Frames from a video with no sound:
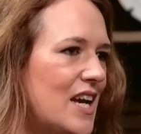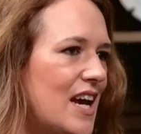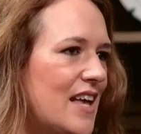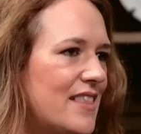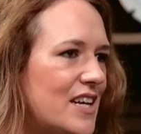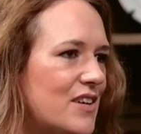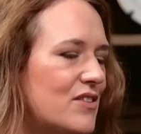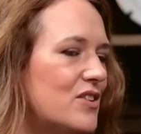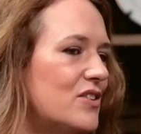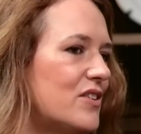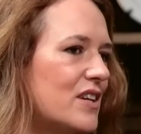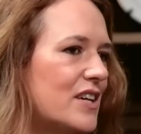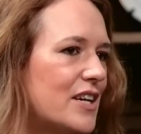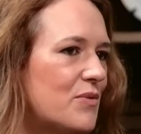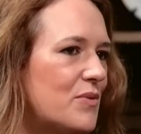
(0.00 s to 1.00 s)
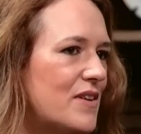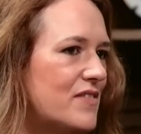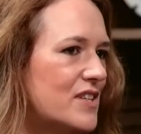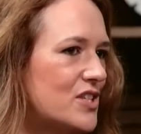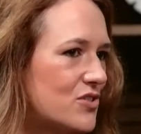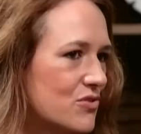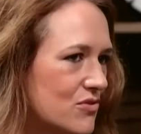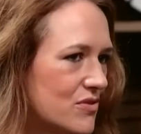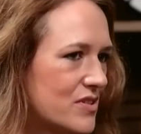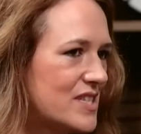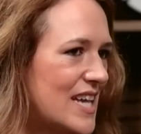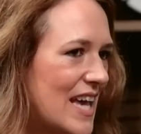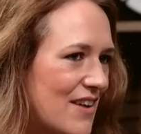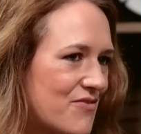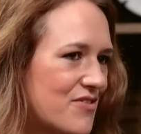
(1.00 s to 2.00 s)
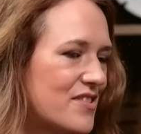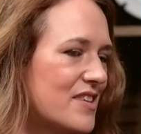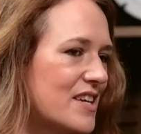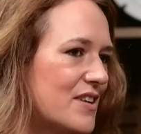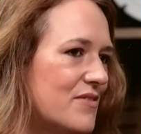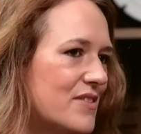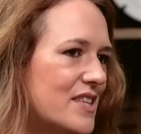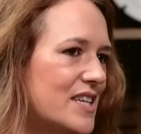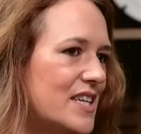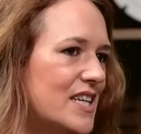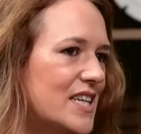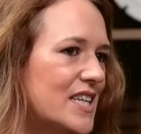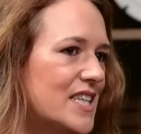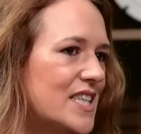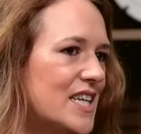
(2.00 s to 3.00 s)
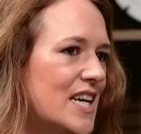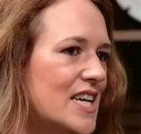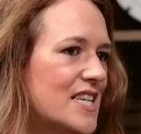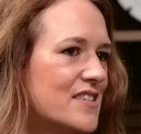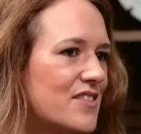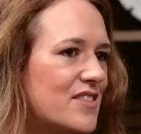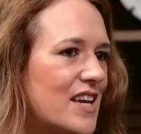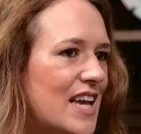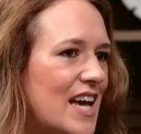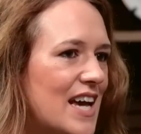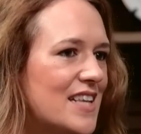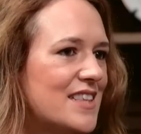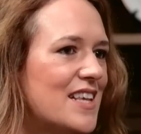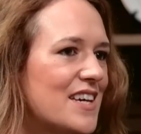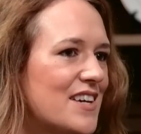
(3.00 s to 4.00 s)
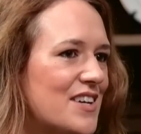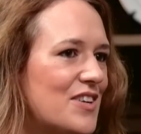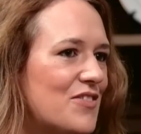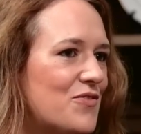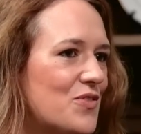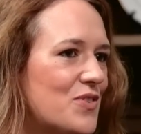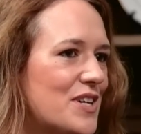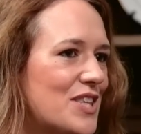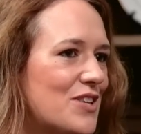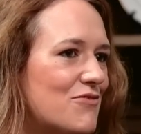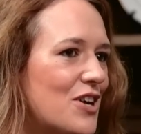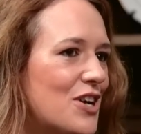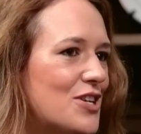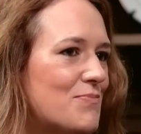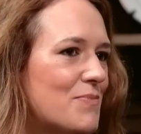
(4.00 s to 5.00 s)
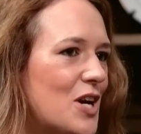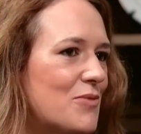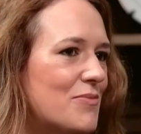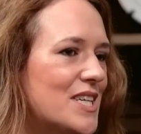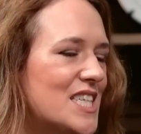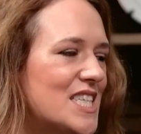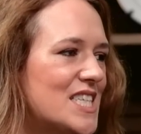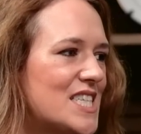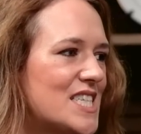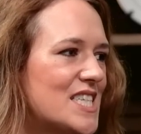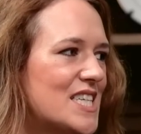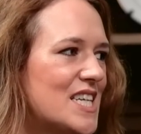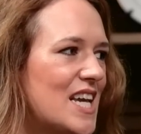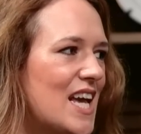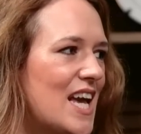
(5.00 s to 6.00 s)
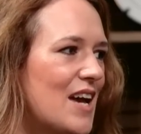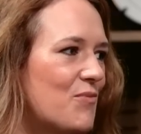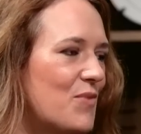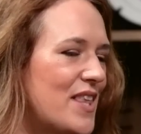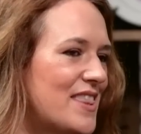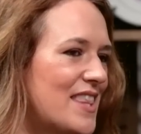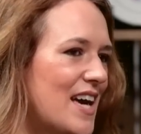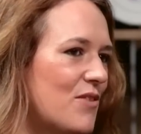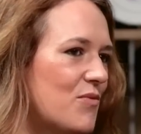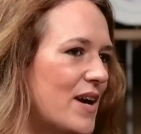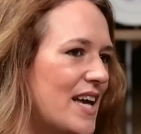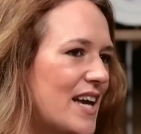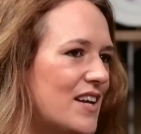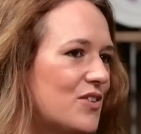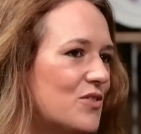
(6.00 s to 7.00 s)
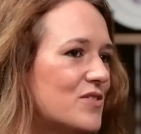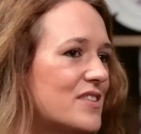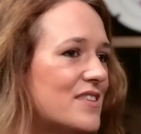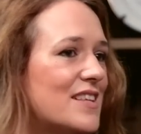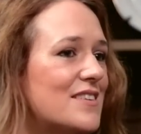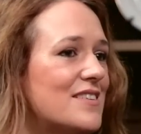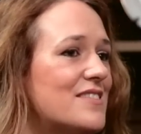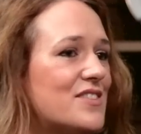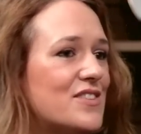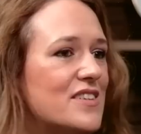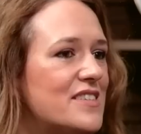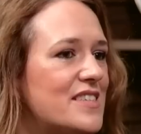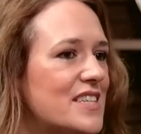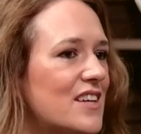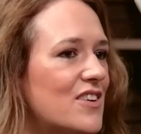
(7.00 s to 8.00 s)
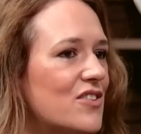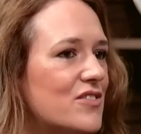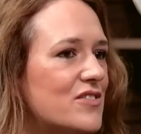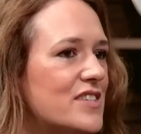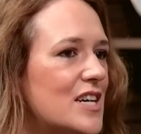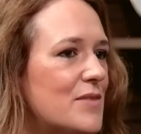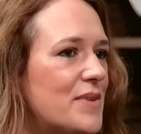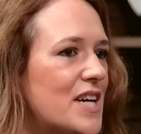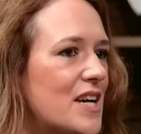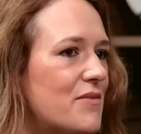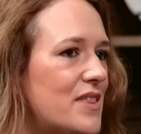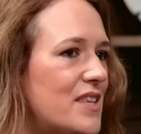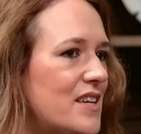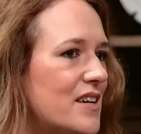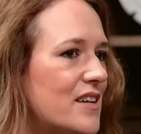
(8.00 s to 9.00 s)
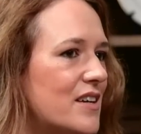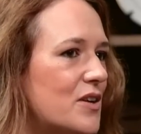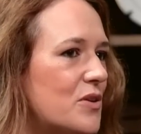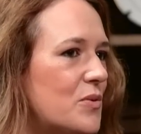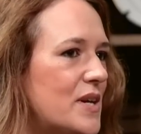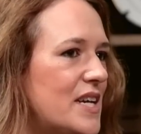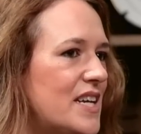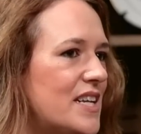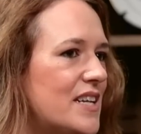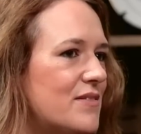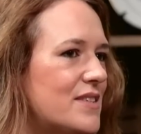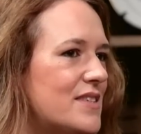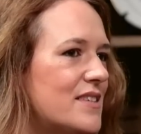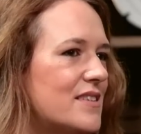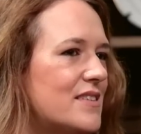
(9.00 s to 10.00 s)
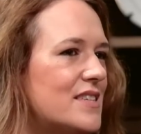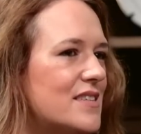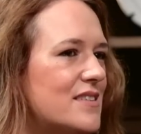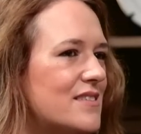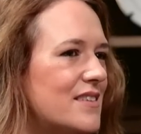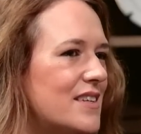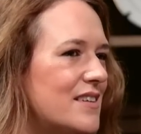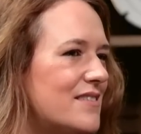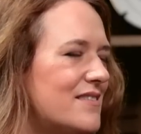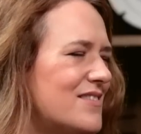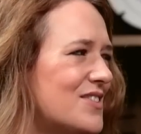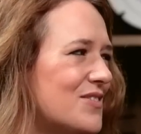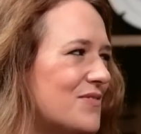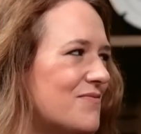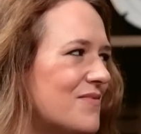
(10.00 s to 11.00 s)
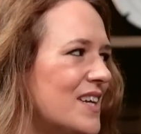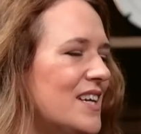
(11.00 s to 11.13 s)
and then it will look like we've endorsed everything within it. So they had that kind of fork in the road moment and went that way. And also, that starting a long time ago with the young Queen, it was in the sort of